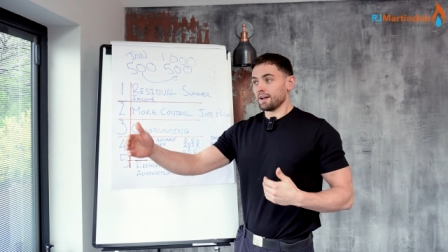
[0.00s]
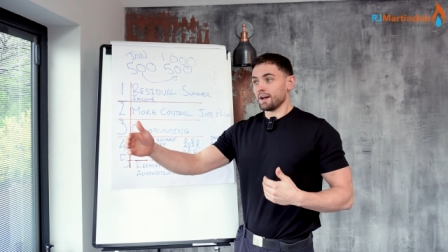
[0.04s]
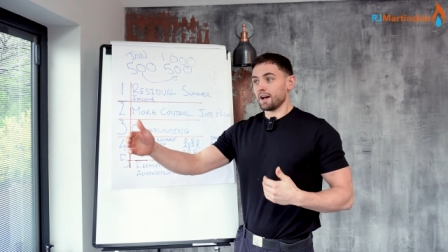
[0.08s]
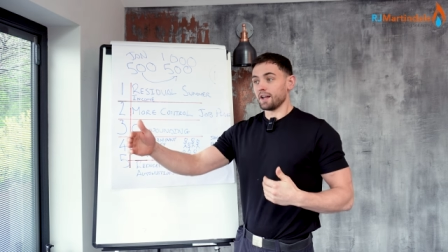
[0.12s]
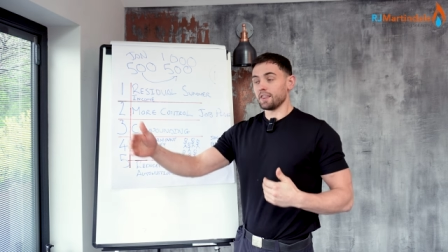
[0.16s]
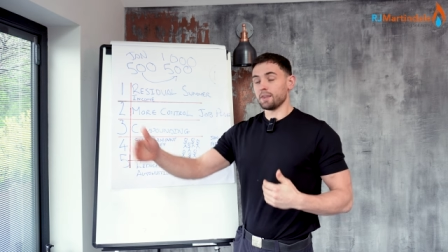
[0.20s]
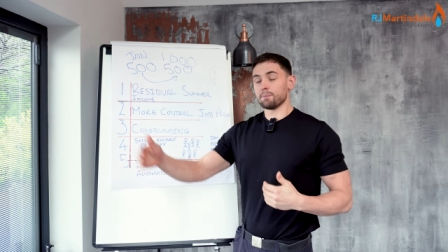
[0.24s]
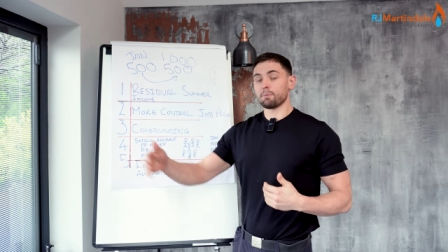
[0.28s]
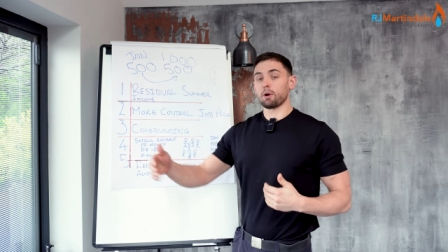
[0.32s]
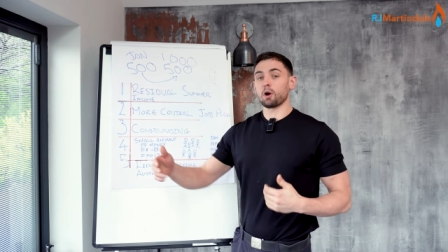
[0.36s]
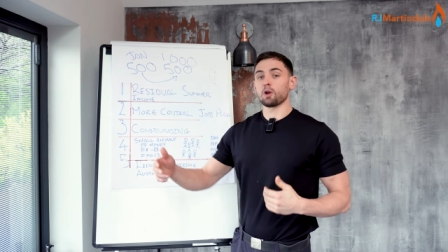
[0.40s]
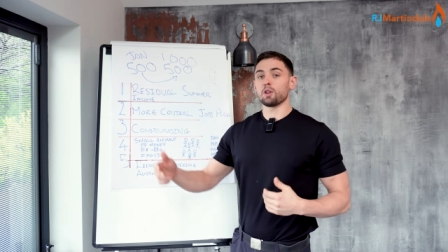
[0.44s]

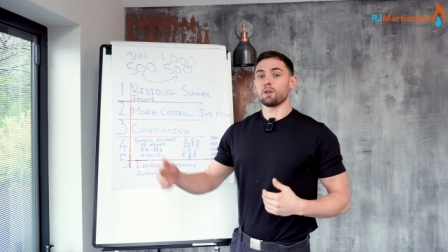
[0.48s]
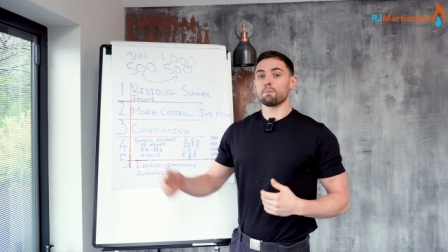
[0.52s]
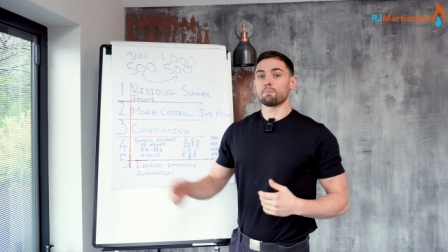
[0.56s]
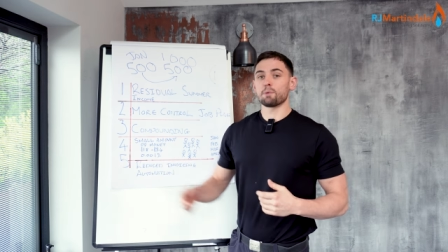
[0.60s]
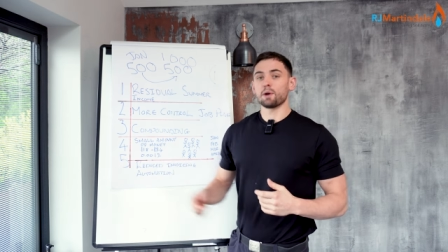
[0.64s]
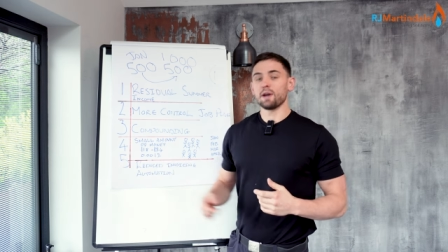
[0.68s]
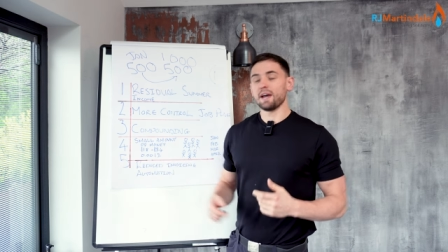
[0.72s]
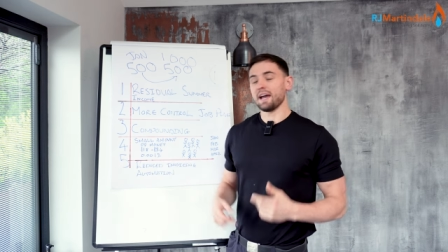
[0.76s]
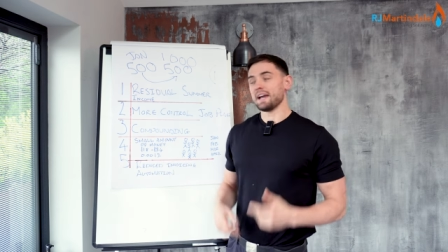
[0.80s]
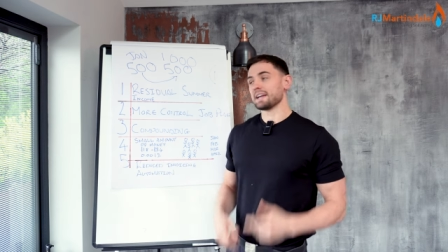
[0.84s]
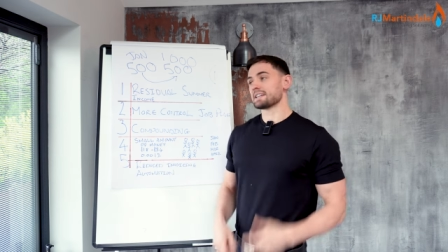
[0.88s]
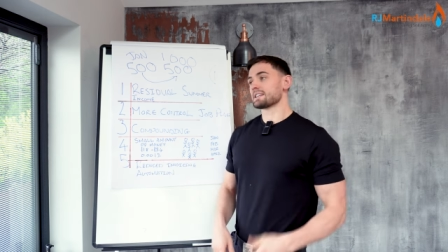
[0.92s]
and the boiler
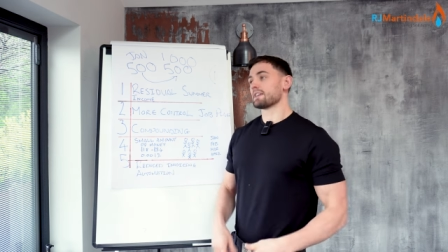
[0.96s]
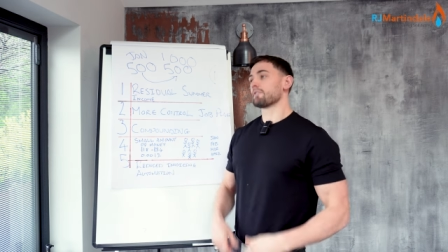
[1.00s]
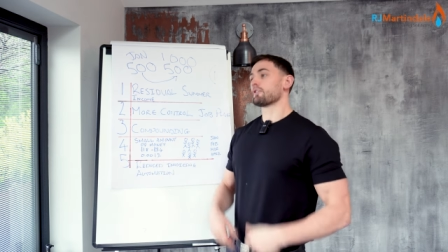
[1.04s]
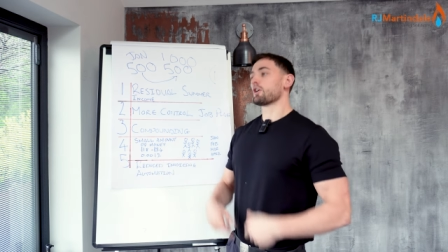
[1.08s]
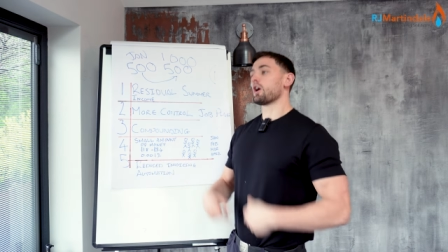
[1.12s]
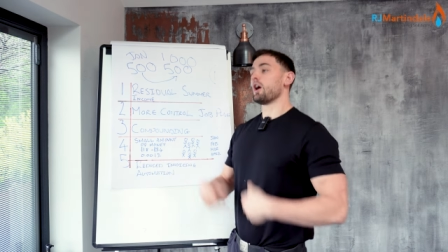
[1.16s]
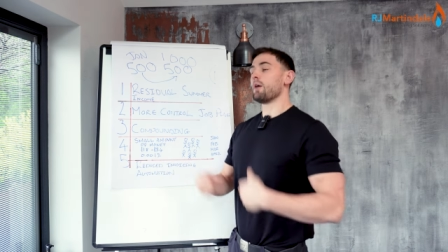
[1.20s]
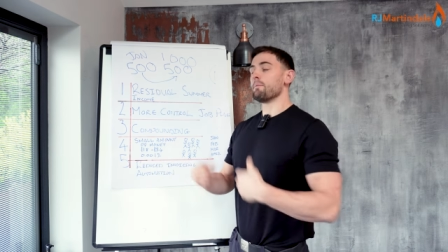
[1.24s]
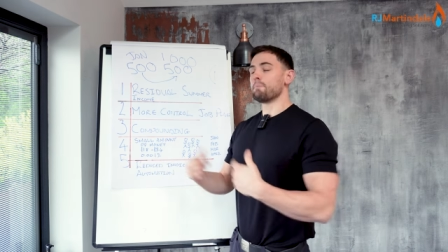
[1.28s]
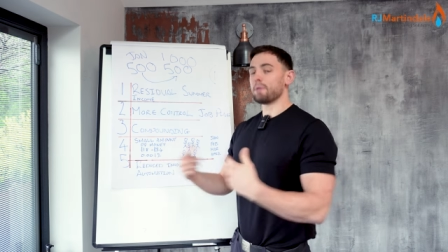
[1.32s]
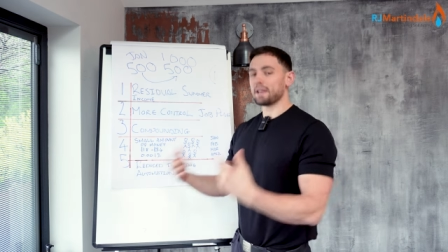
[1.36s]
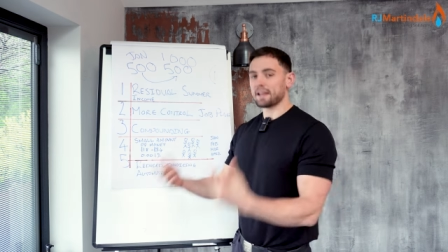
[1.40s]
breaks, I've
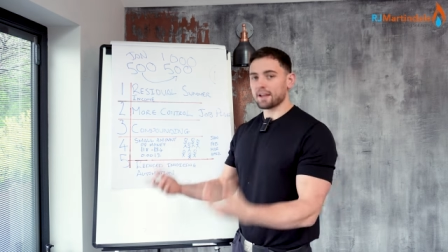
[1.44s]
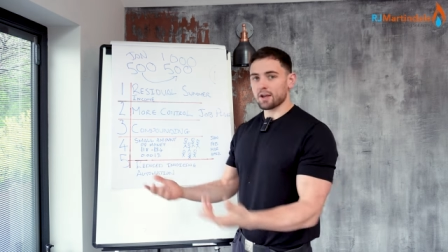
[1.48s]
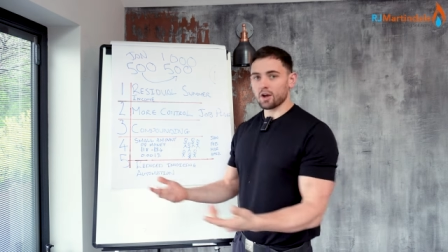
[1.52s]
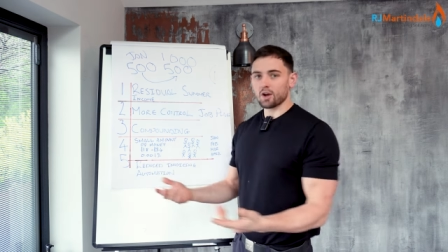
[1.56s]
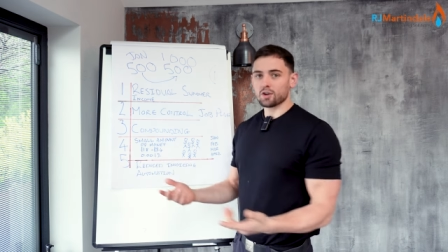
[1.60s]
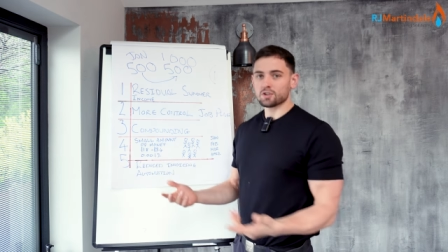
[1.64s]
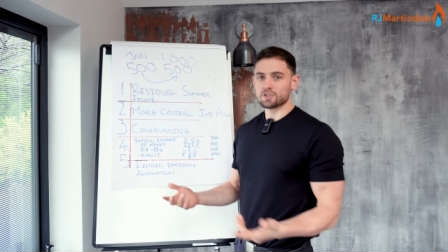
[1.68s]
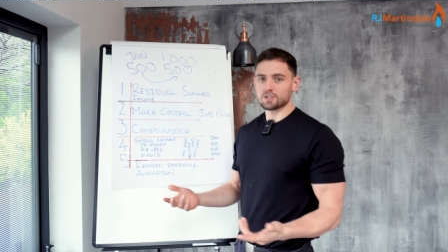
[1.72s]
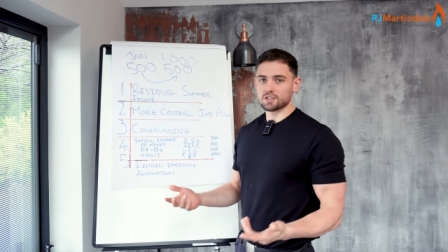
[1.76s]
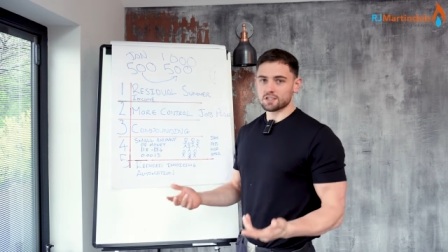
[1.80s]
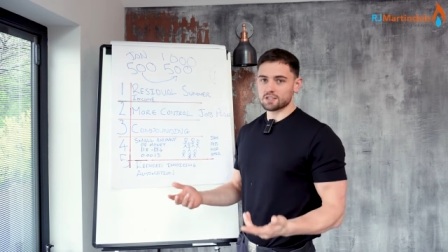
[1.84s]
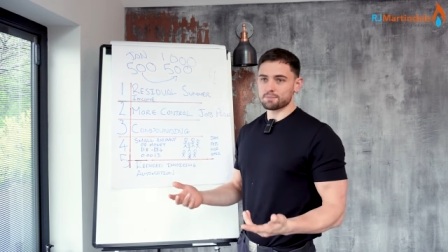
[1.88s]
got a big
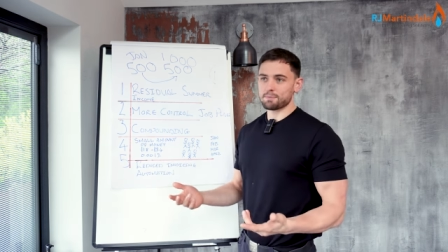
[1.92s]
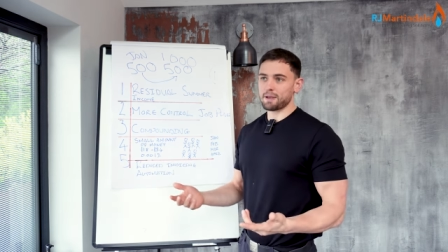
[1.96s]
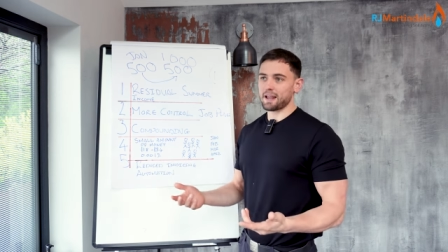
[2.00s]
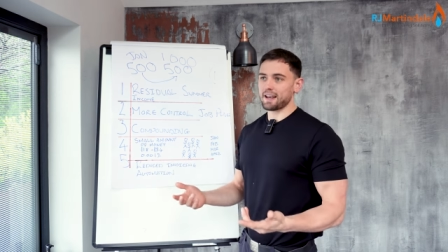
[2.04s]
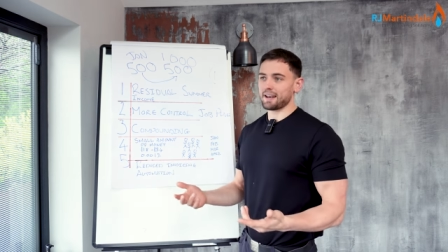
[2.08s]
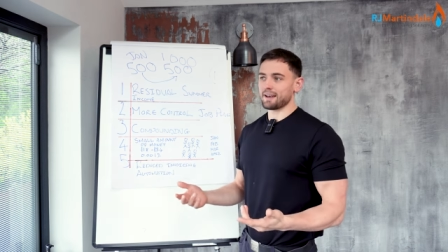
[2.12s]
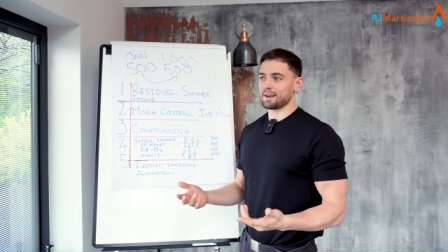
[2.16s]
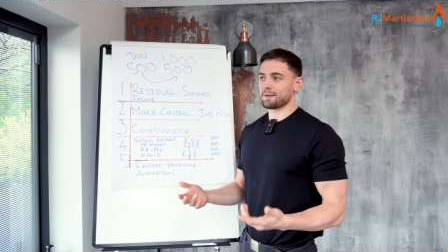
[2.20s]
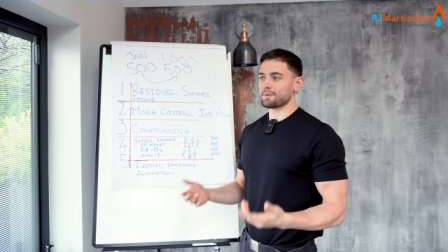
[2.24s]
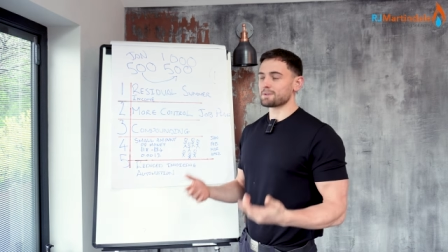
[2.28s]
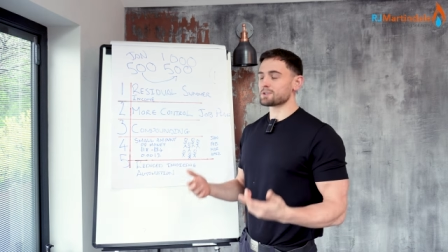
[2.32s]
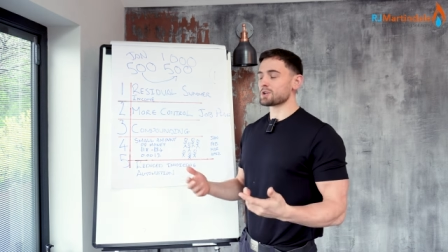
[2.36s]
cost to spend.